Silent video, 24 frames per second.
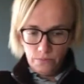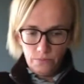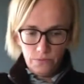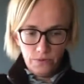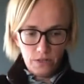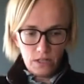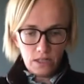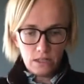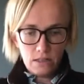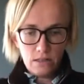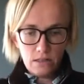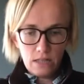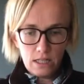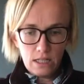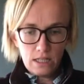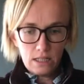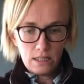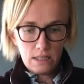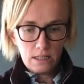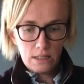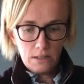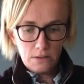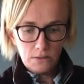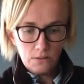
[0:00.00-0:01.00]

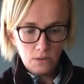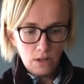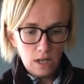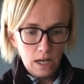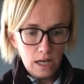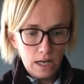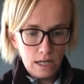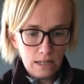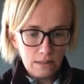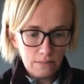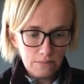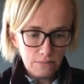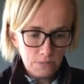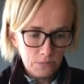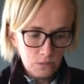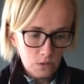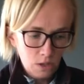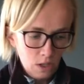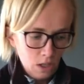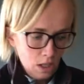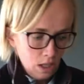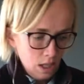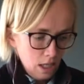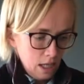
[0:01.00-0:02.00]
thicknesses,
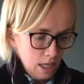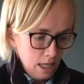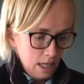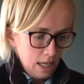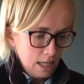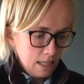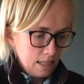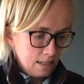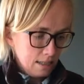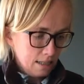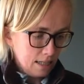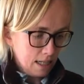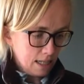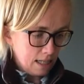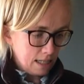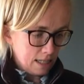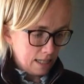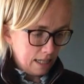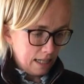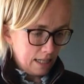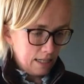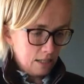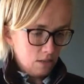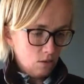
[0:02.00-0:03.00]
and
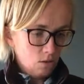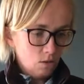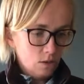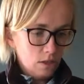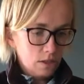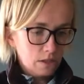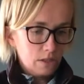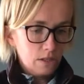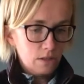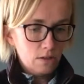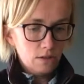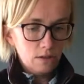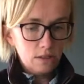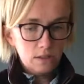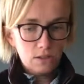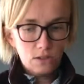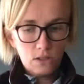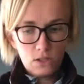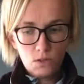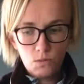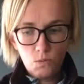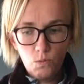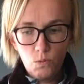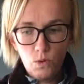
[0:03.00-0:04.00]
essentially all you're doing is
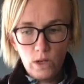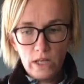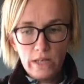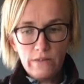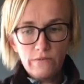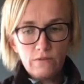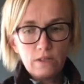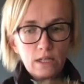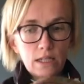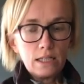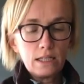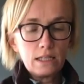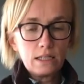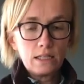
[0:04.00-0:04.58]
just weaving